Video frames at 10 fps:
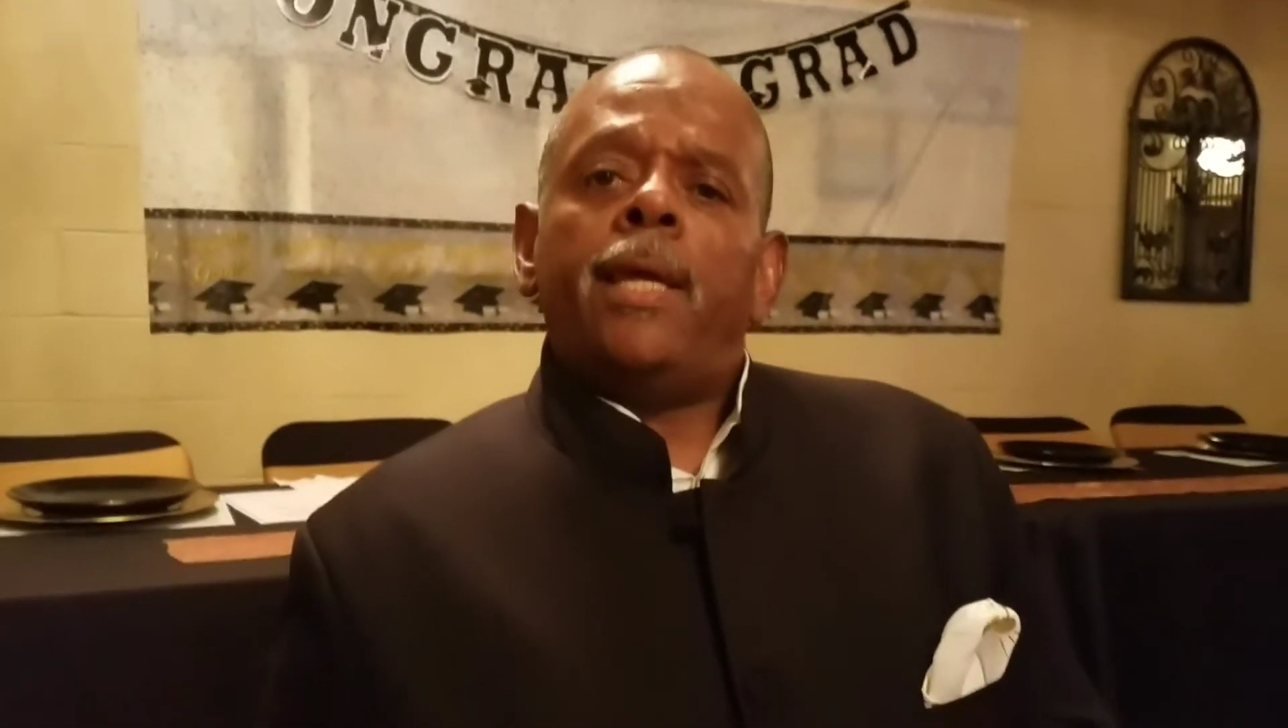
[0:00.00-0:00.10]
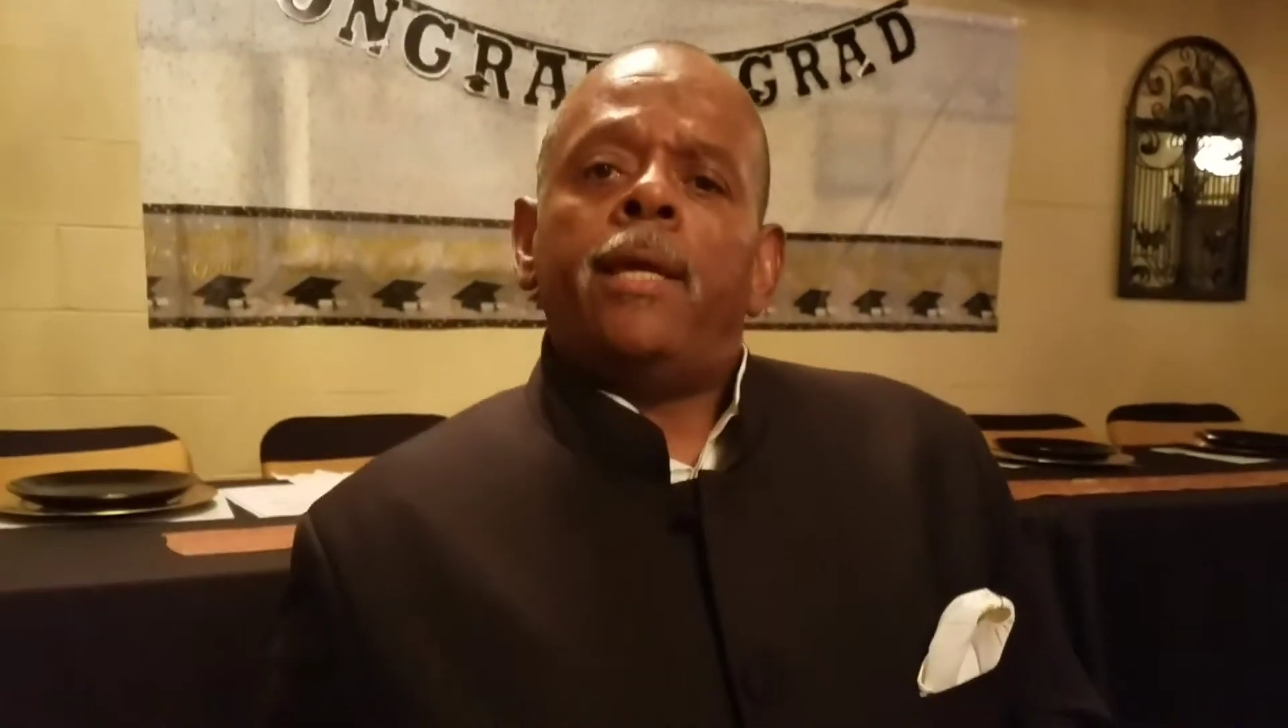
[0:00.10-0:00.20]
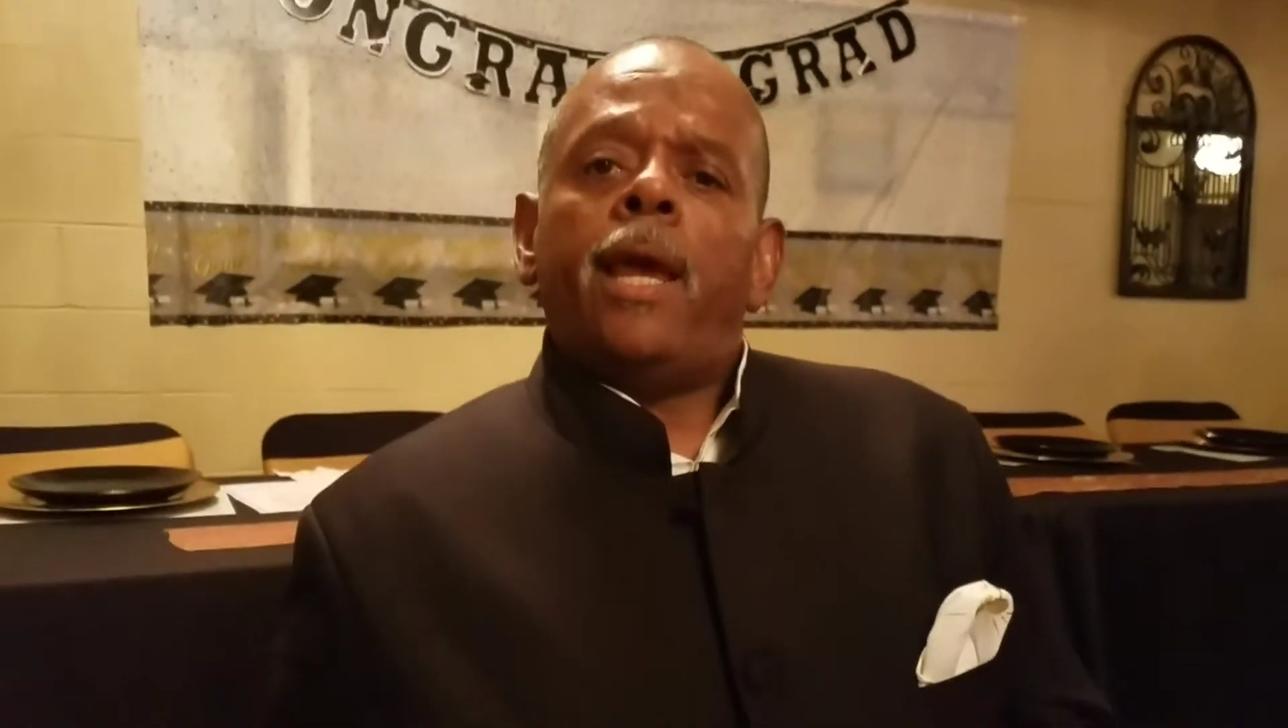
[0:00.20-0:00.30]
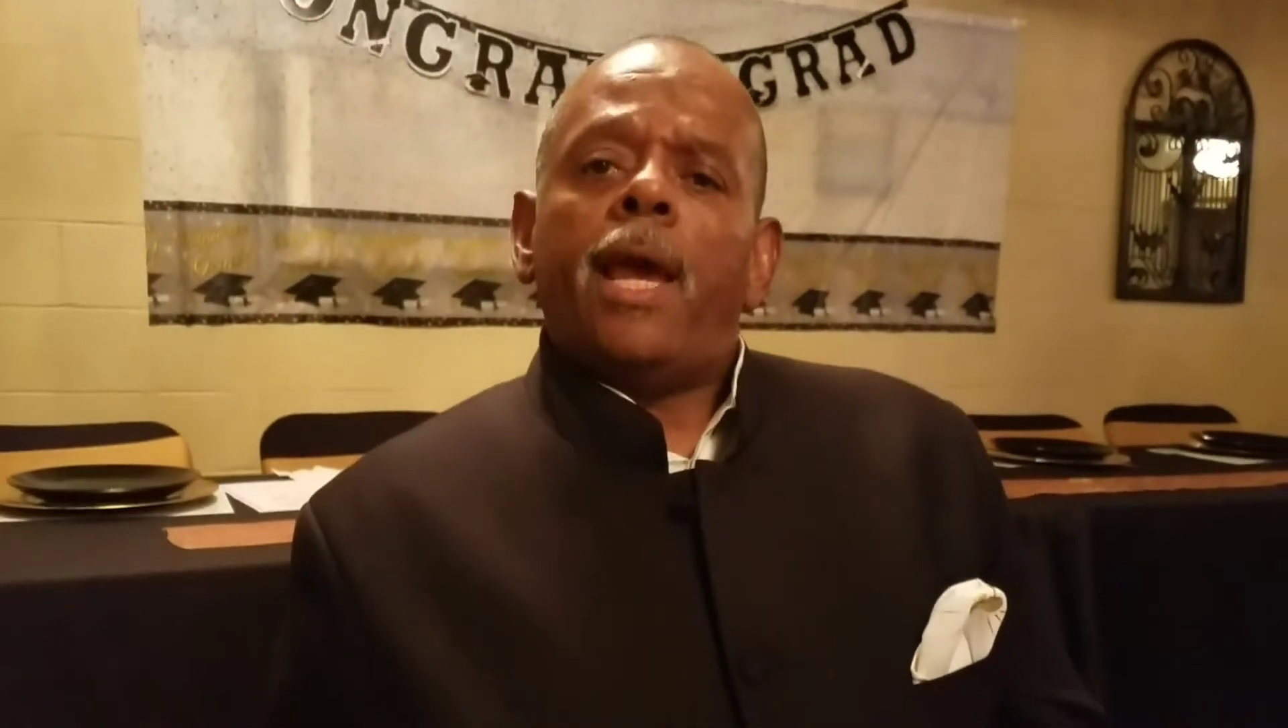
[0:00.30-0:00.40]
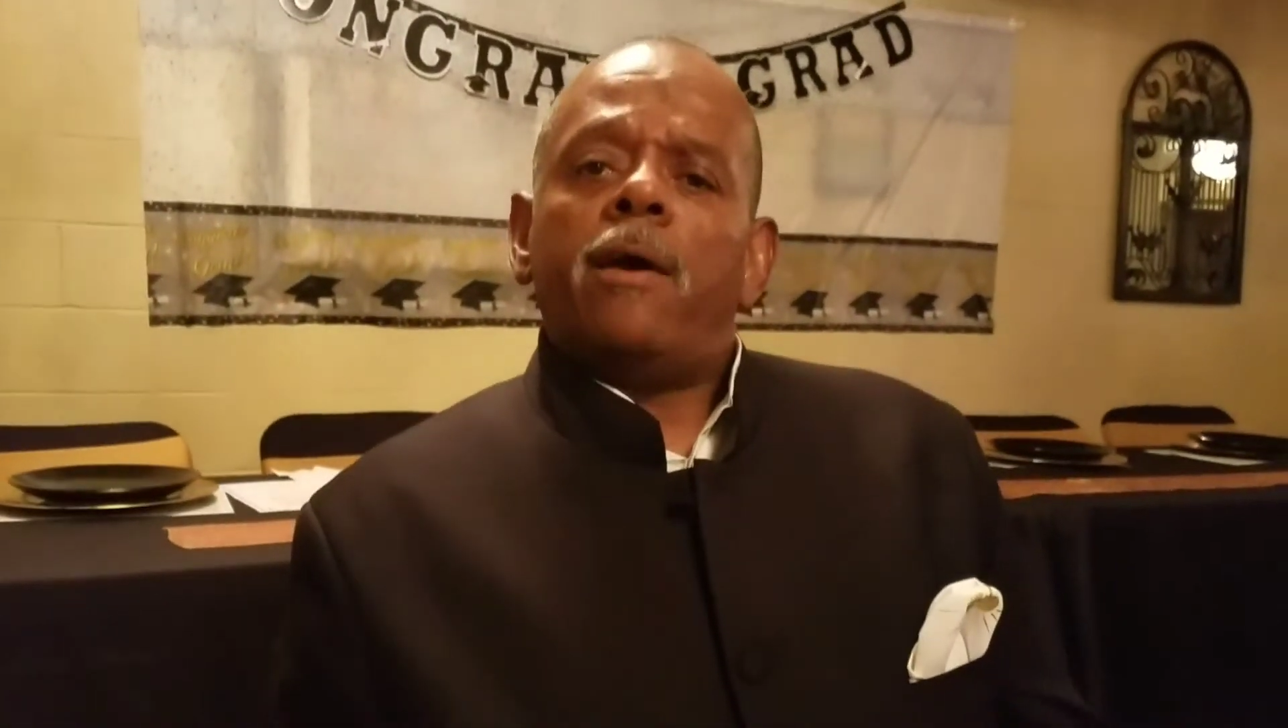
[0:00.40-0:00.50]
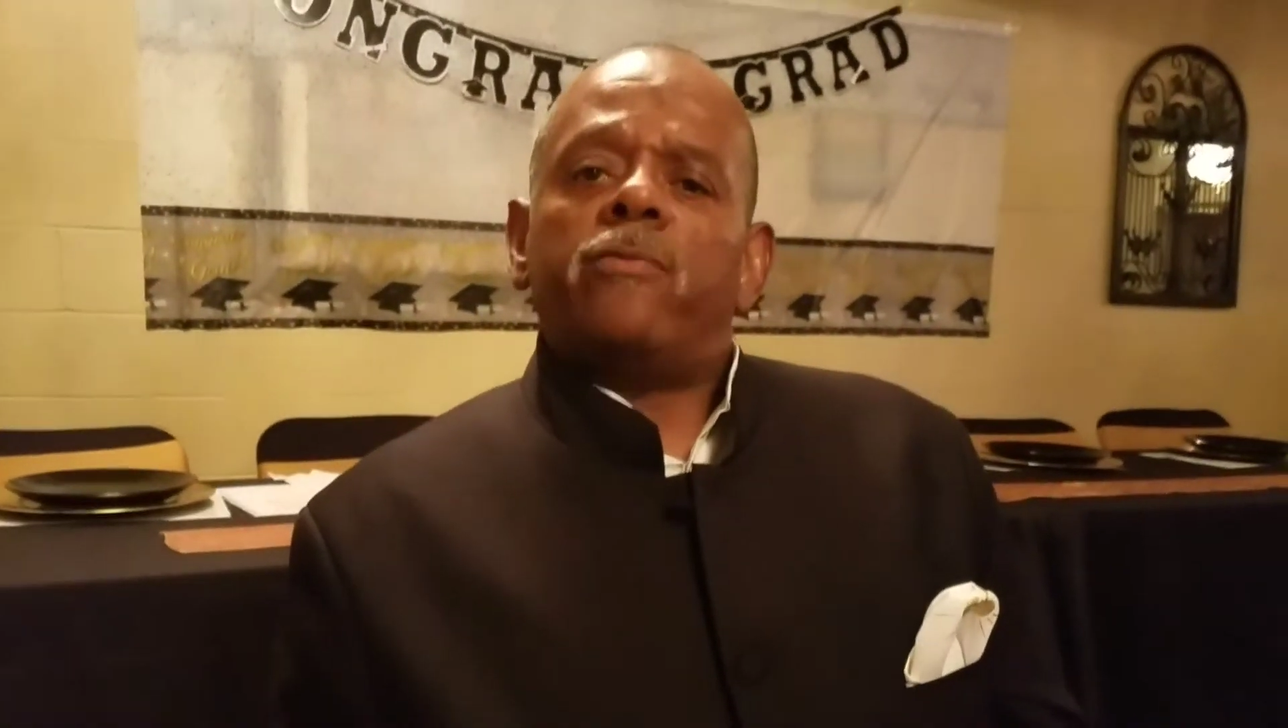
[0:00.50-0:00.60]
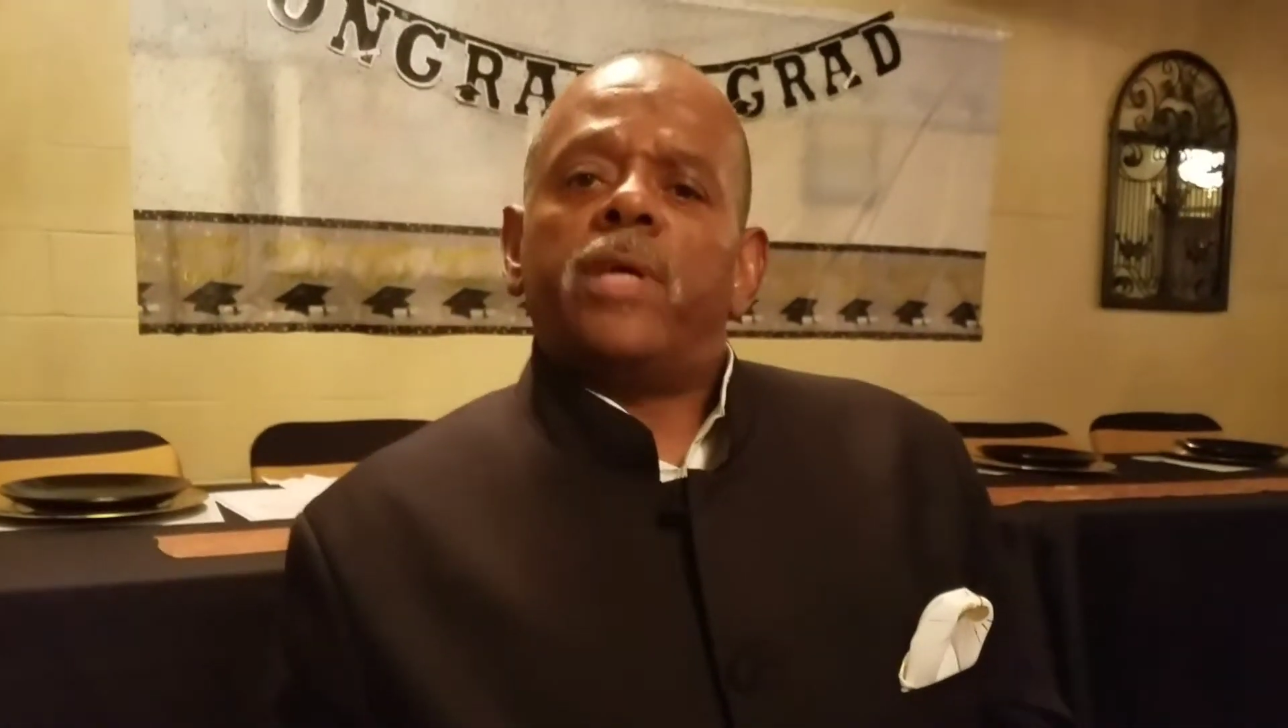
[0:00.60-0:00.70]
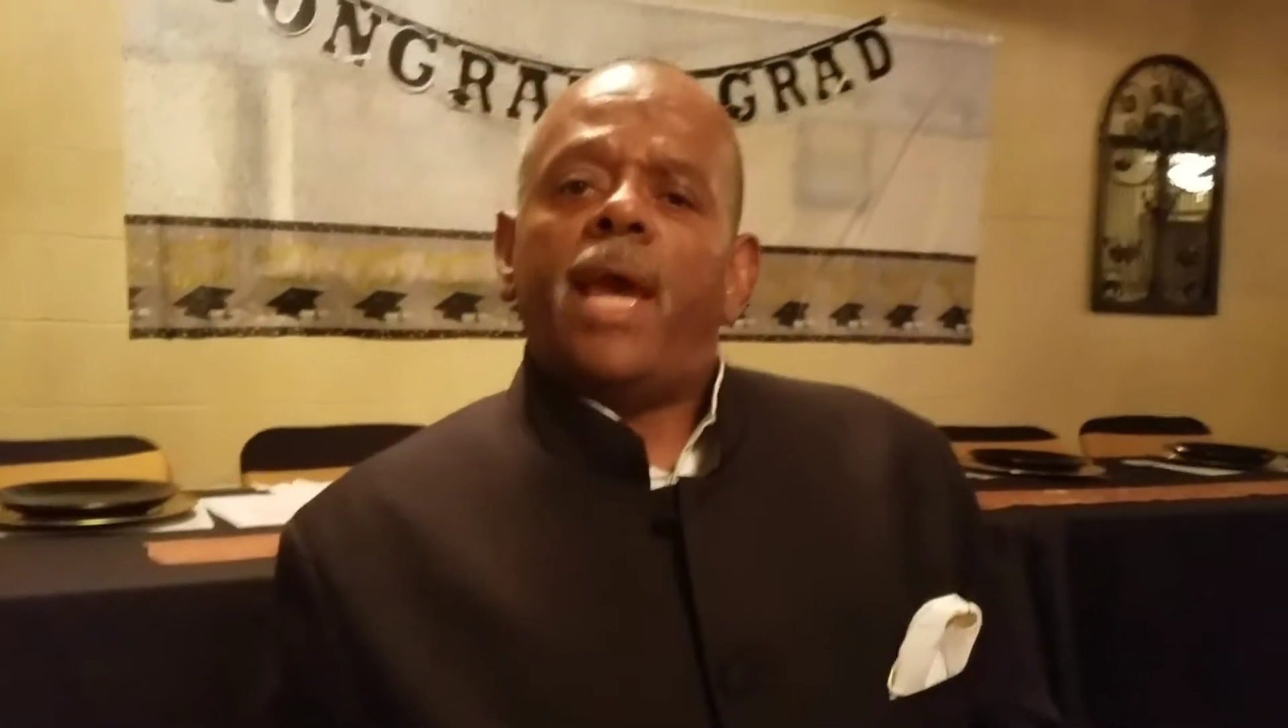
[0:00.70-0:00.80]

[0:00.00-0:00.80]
have